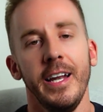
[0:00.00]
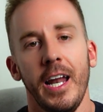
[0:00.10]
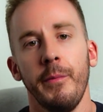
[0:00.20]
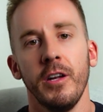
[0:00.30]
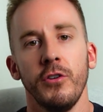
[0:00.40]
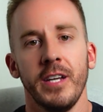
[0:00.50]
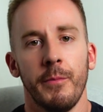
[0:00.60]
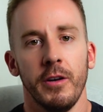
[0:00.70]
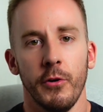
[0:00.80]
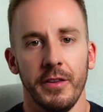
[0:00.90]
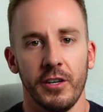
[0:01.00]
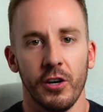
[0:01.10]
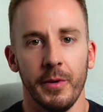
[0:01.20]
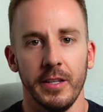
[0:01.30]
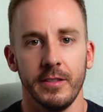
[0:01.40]
Let me know down below in the
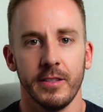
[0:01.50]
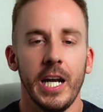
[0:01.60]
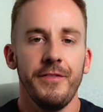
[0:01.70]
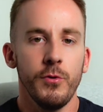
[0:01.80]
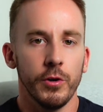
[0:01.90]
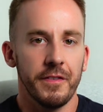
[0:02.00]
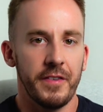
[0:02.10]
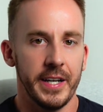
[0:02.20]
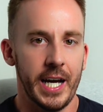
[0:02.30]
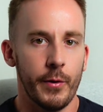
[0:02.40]
comments. And if you want to find out